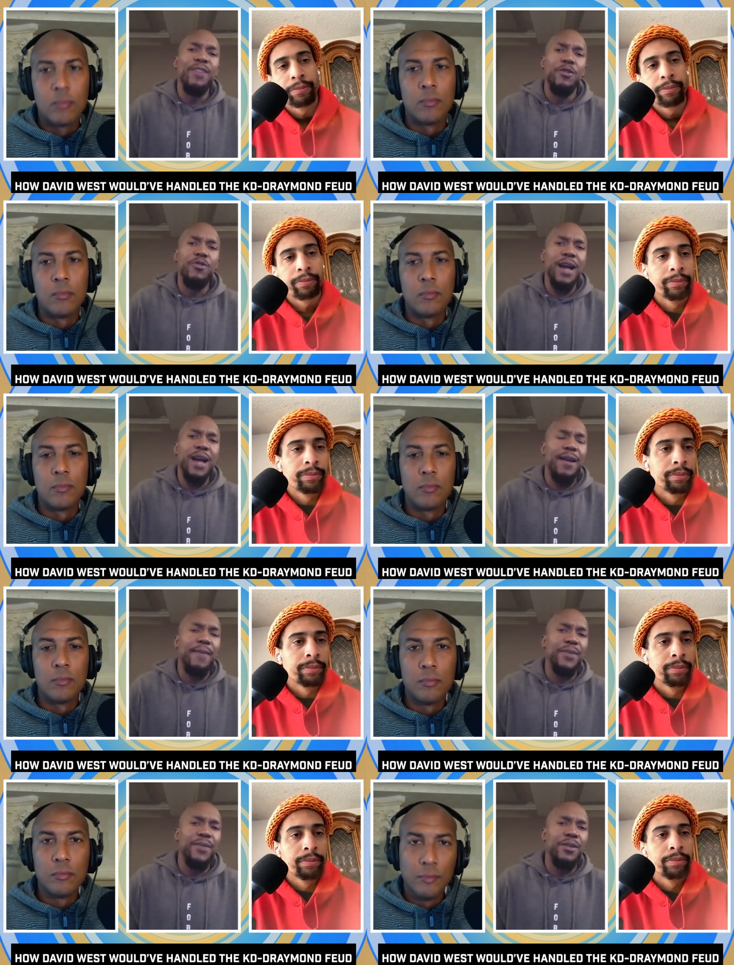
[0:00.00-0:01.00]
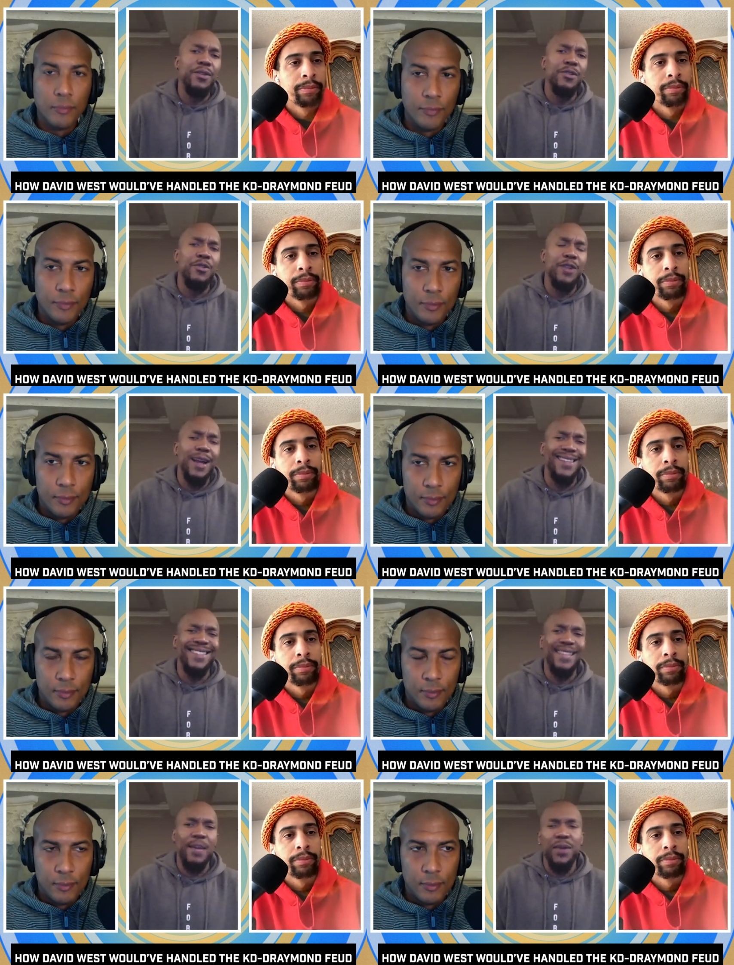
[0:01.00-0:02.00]
Speaker 1: know, you gotta you know, you gotta
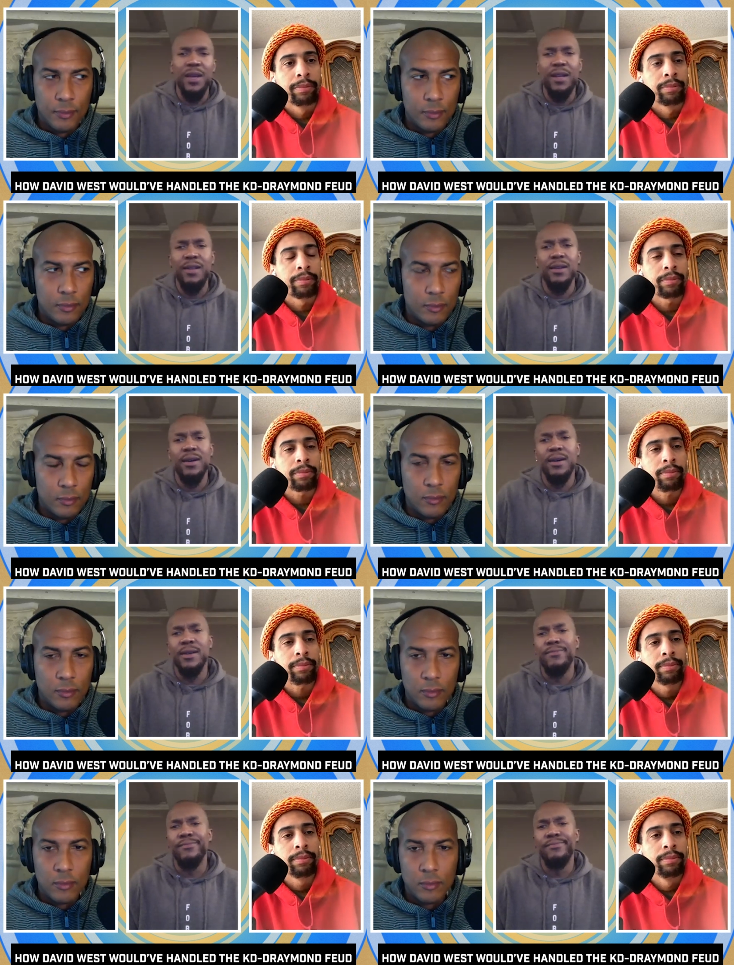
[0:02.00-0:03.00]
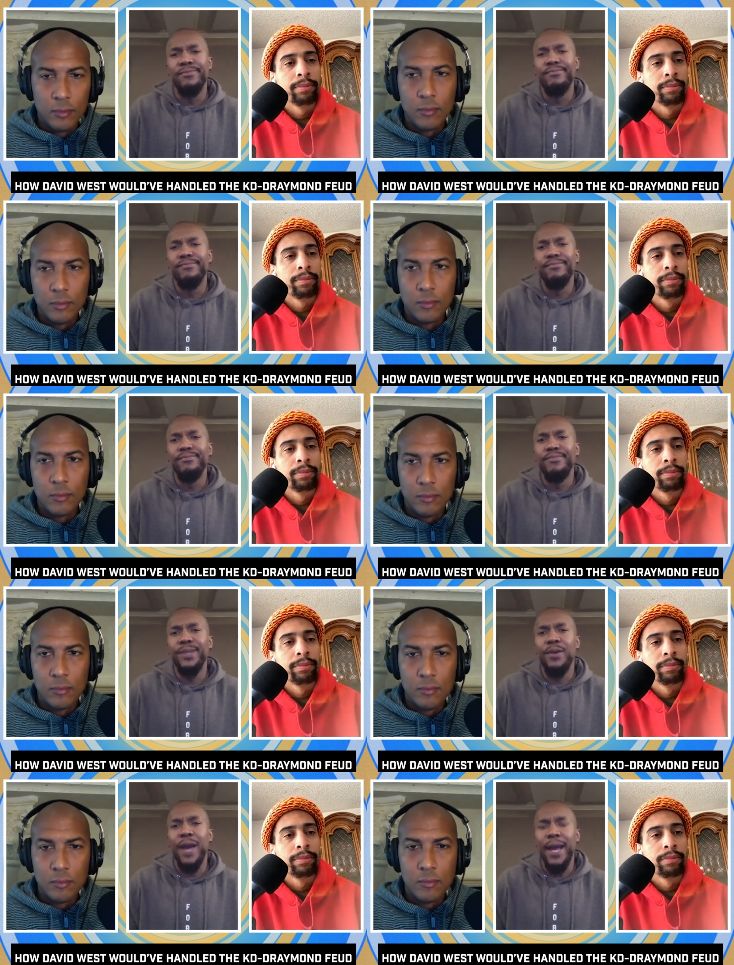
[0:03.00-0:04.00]
step in, um,
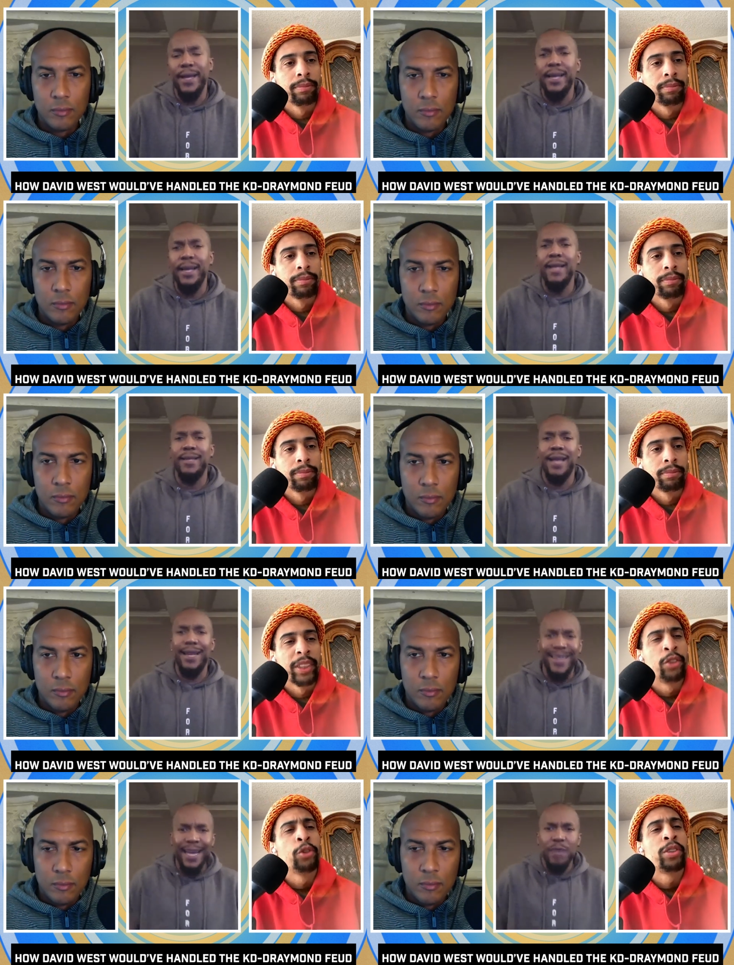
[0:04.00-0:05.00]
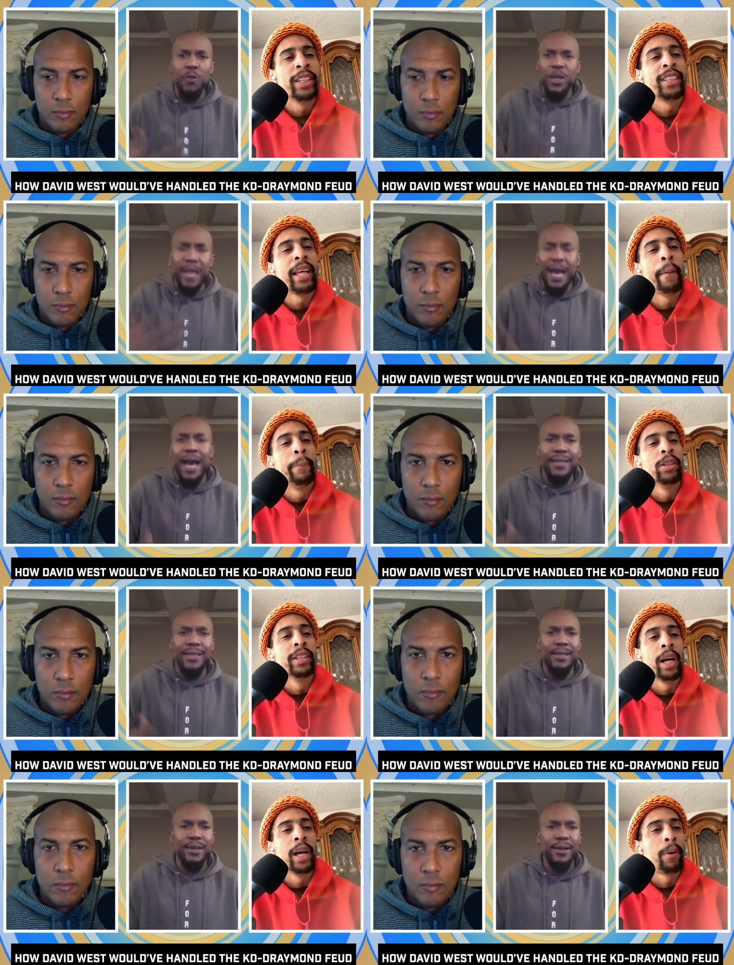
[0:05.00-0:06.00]
you know, and and and did you sense that
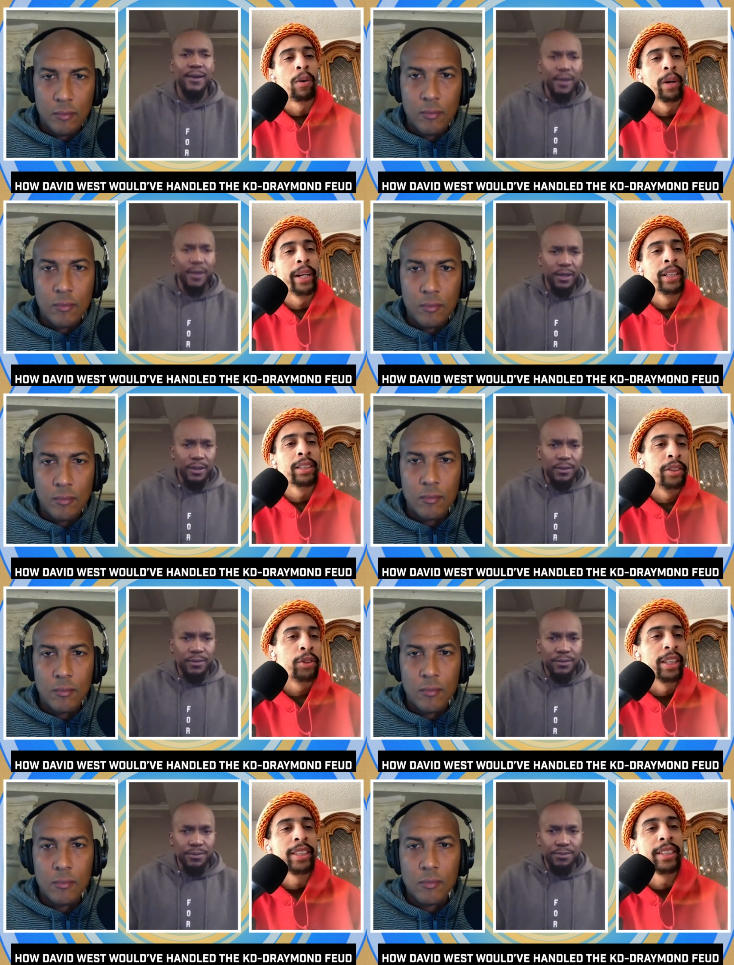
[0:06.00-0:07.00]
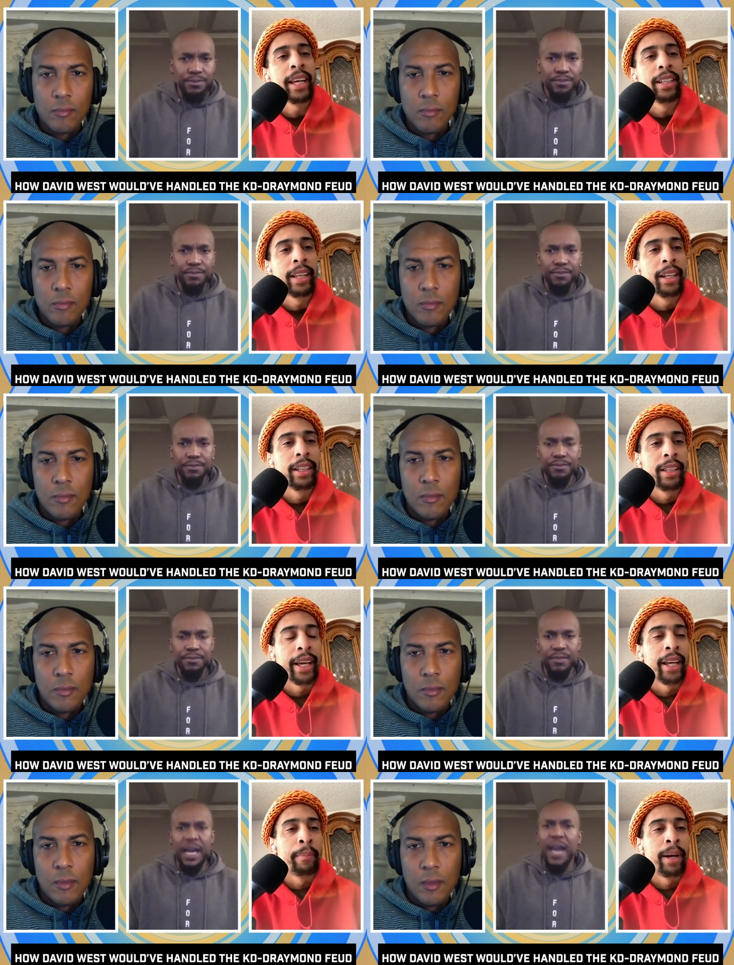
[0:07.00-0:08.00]
building up
Speaker 2: already? Did you sense that that
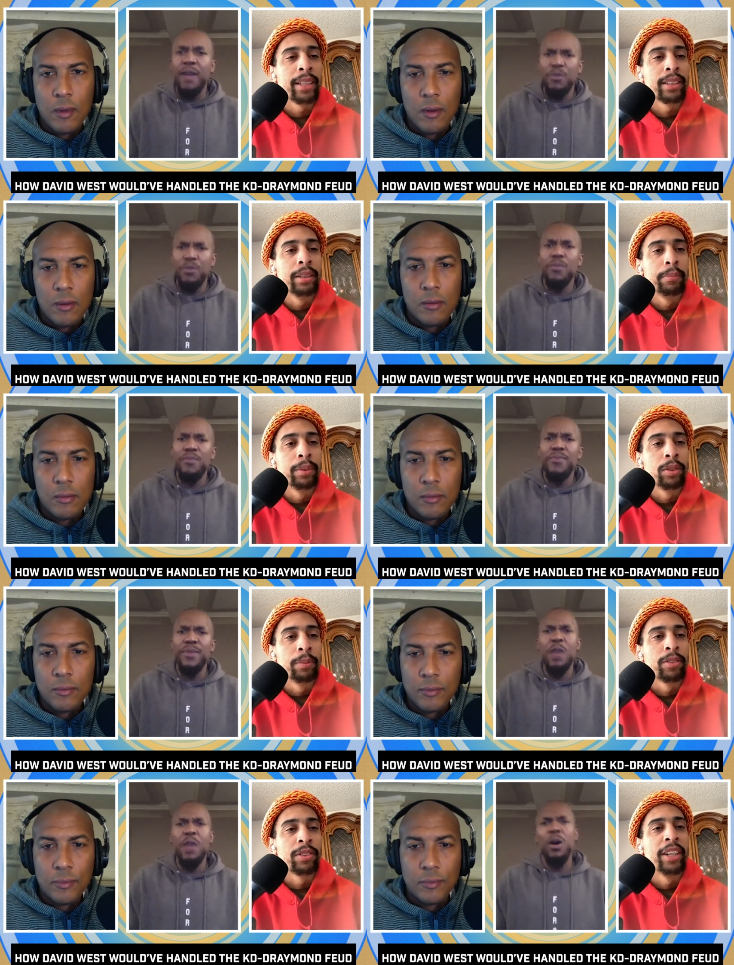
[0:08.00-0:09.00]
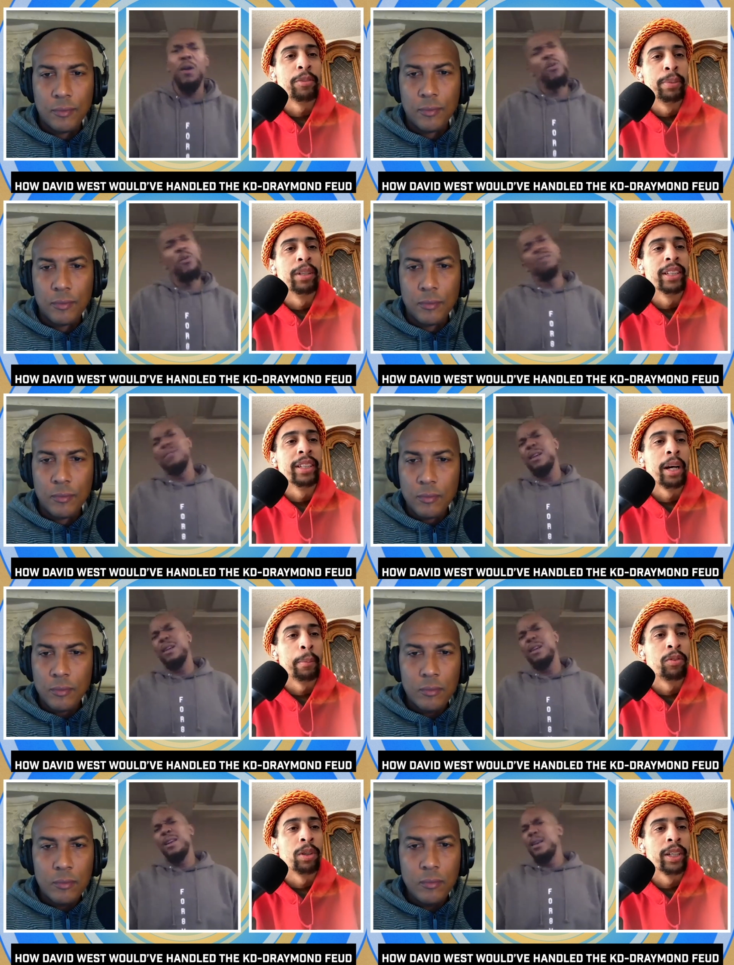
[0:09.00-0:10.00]
that animosity yeah. between both yeah, well, sides well, building
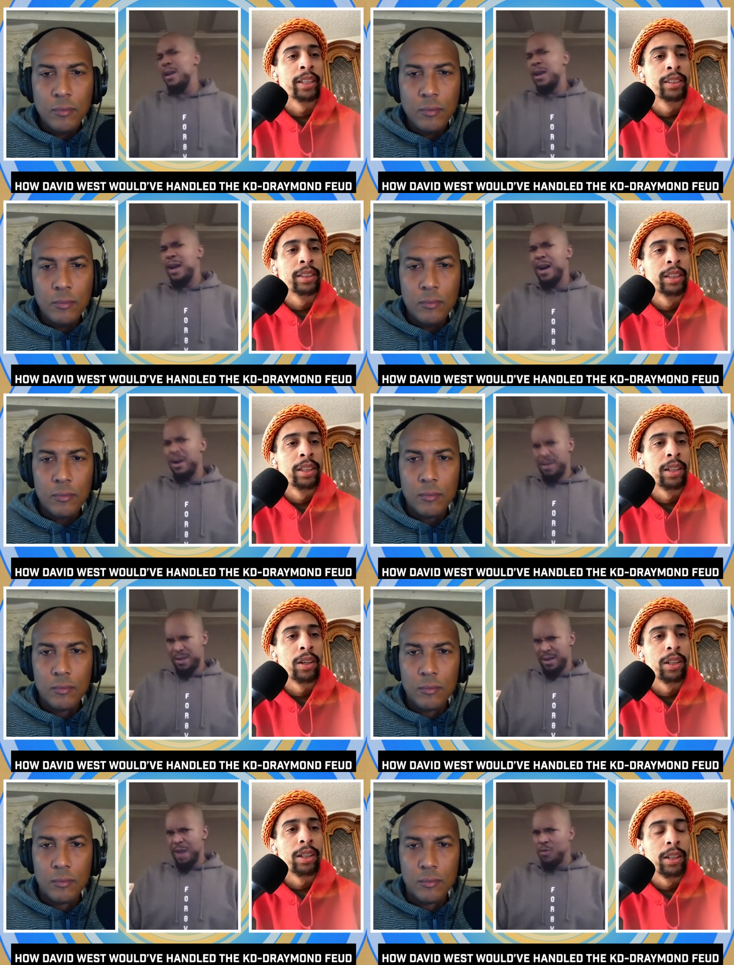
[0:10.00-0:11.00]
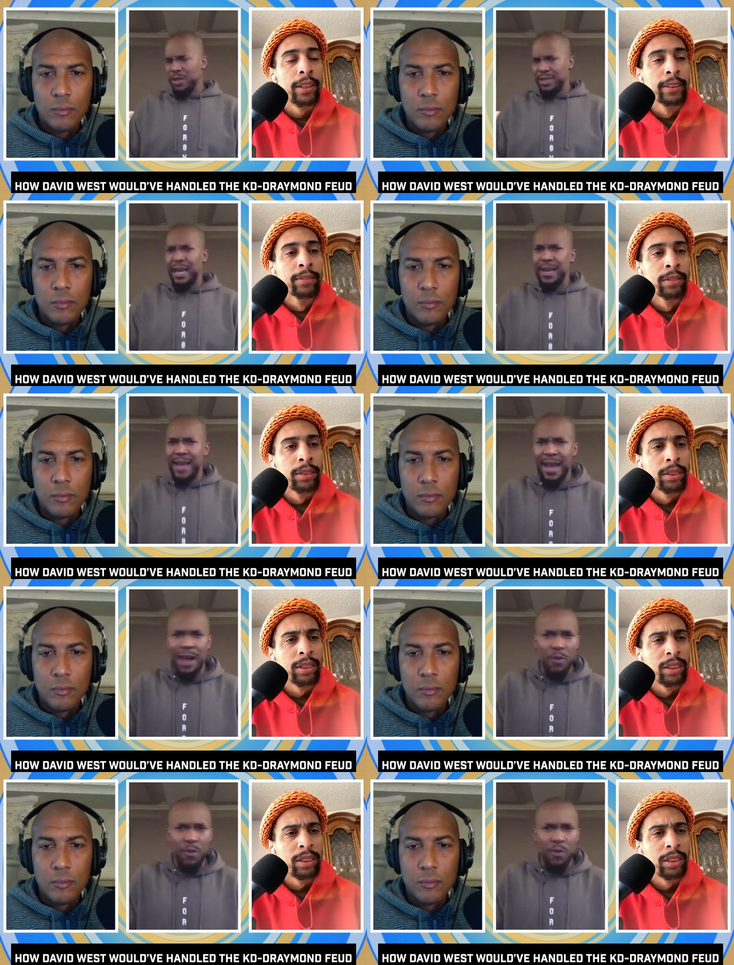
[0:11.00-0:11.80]
up beforehand?
Speaker 1: I wouldn't say that. I